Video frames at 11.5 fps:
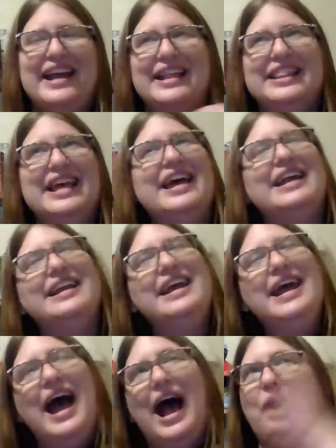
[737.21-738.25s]
And then
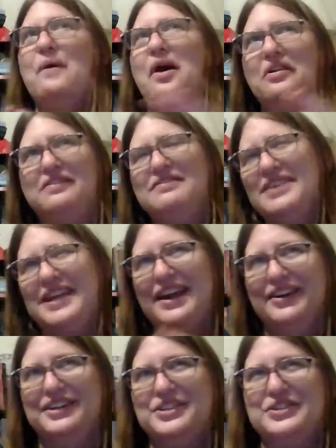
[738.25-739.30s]
how all of the
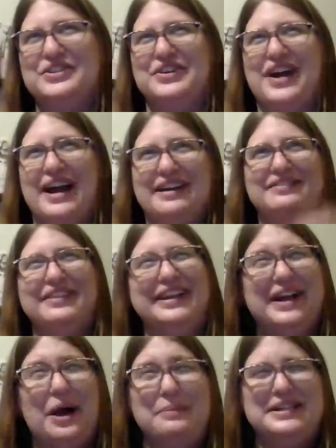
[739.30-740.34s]
characters are kind of like
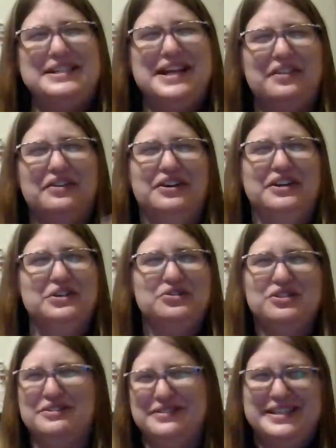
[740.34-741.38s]
coming together, and you're
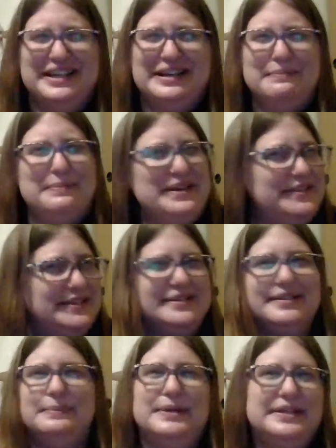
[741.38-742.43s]
slowly getting pieces
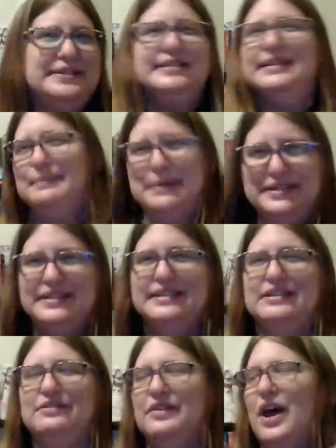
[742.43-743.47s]
and pieces and pieces
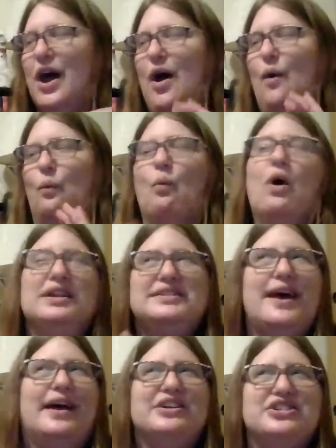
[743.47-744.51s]
of what's
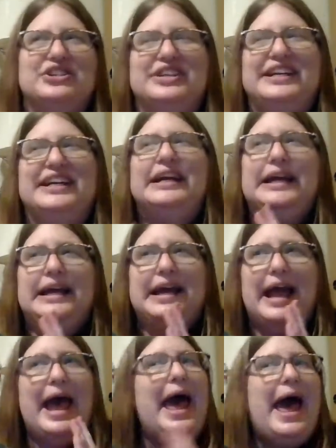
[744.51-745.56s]
actually
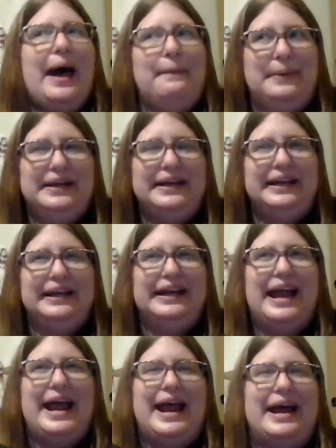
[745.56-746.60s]
happening
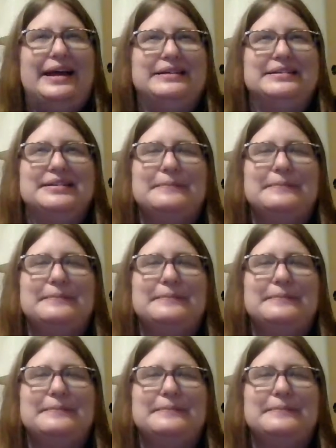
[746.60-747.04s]
and